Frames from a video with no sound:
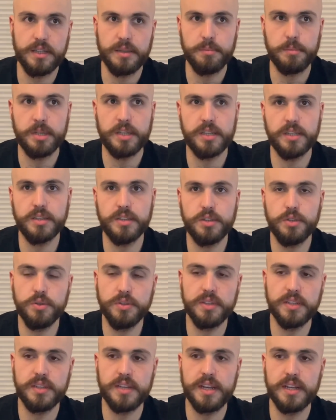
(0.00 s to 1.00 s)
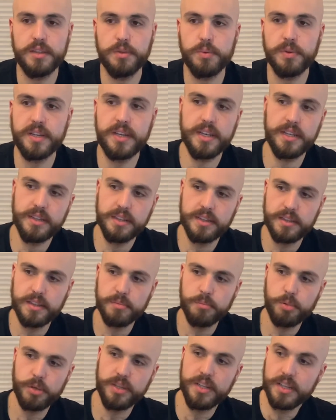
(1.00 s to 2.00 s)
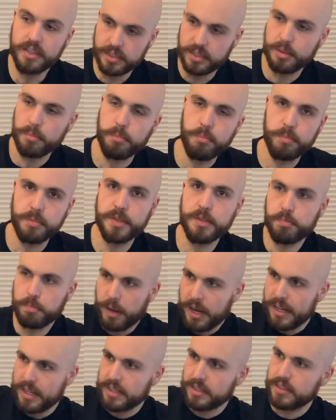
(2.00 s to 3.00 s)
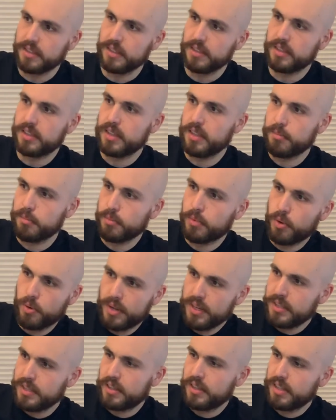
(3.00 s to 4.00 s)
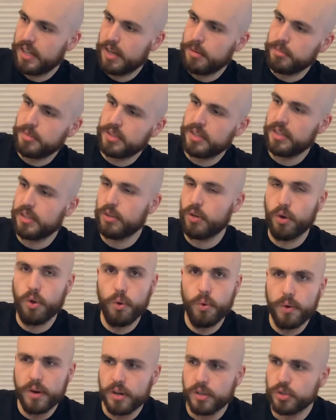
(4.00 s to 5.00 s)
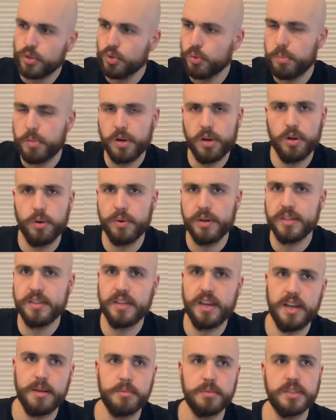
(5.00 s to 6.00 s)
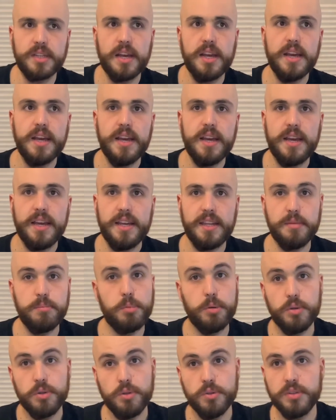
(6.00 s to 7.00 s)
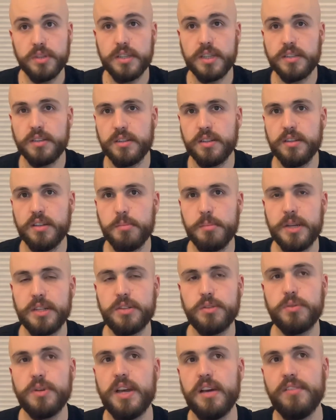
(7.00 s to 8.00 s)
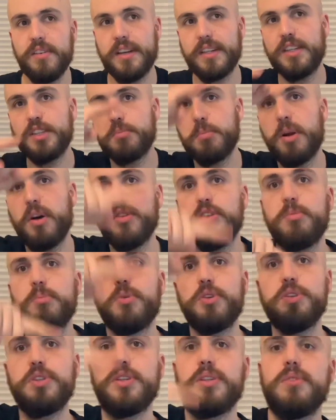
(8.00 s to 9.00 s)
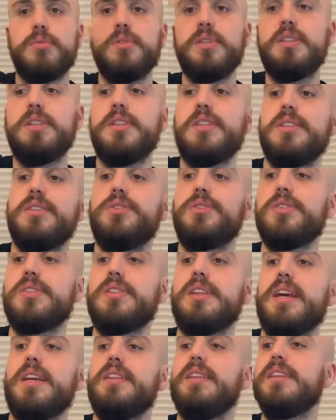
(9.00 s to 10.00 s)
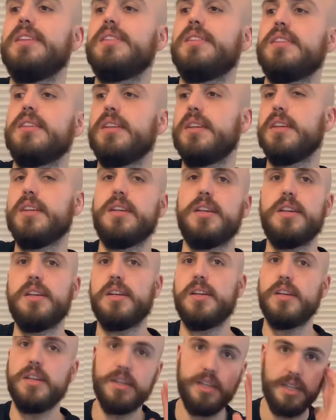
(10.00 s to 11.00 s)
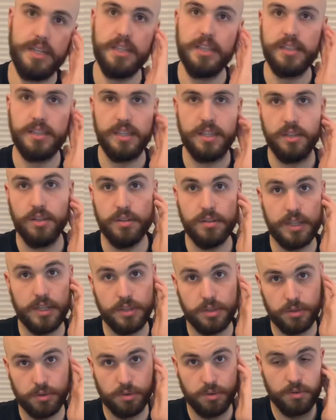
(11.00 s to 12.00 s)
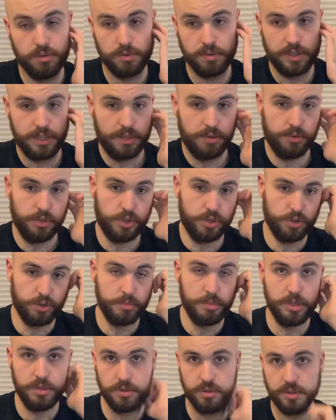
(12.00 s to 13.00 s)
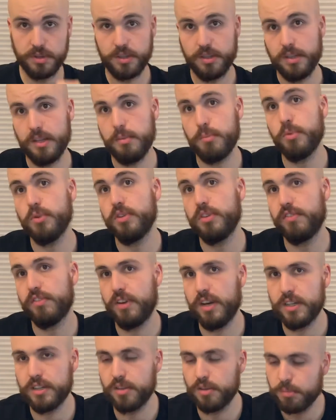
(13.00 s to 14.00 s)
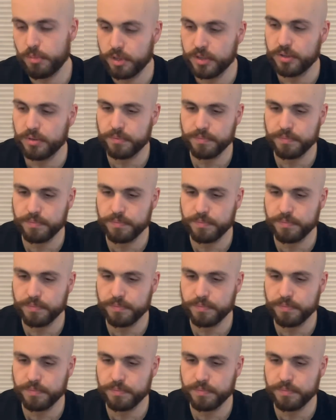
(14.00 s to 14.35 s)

Because using that, we can predict some spikes and some crazy times and super lower times. And using the standard methods, we have like this Brownian motion, which is just like this. And they say, no, that's wrong, and we should be using a multifractal model.